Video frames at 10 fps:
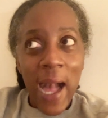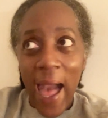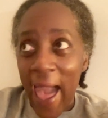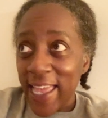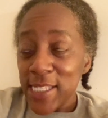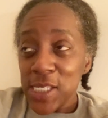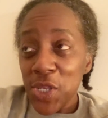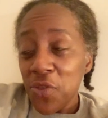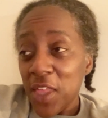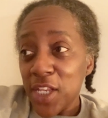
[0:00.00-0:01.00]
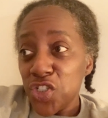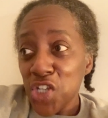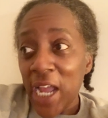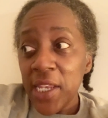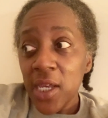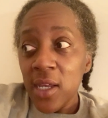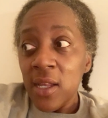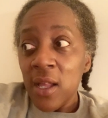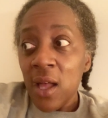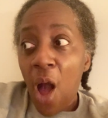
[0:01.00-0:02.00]
I can tell you that in China,
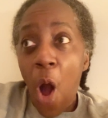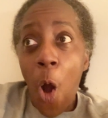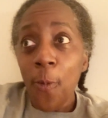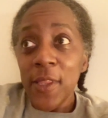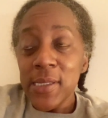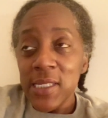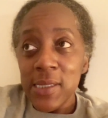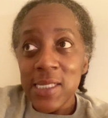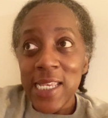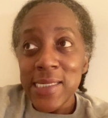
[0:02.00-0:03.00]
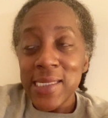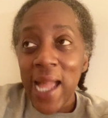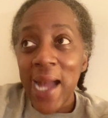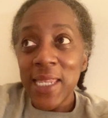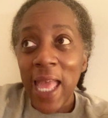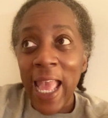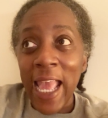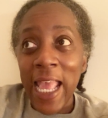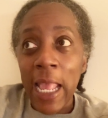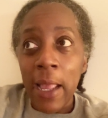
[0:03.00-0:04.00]
homelessness is not
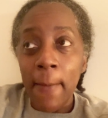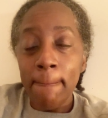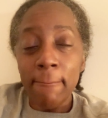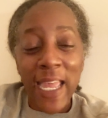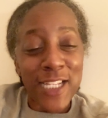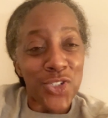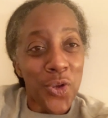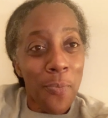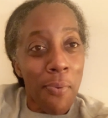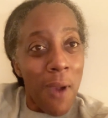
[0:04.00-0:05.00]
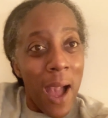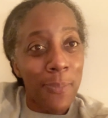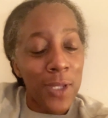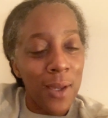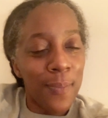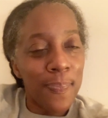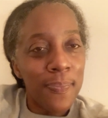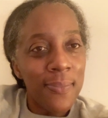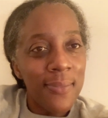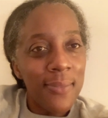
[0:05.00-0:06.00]
a major problem.
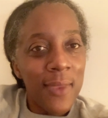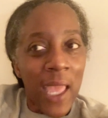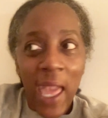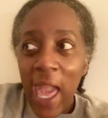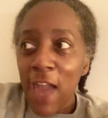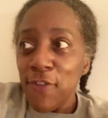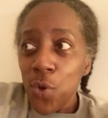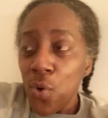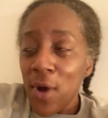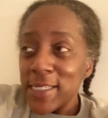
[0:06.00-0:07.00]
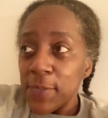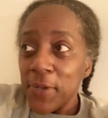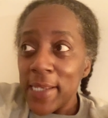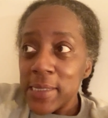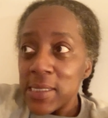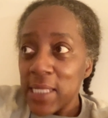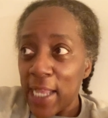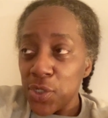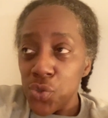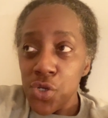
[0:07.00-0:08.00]
Have you gone to places
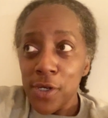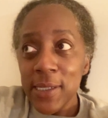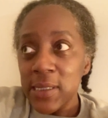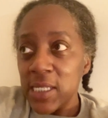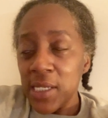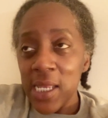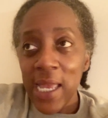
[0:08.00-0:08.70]
like New York City,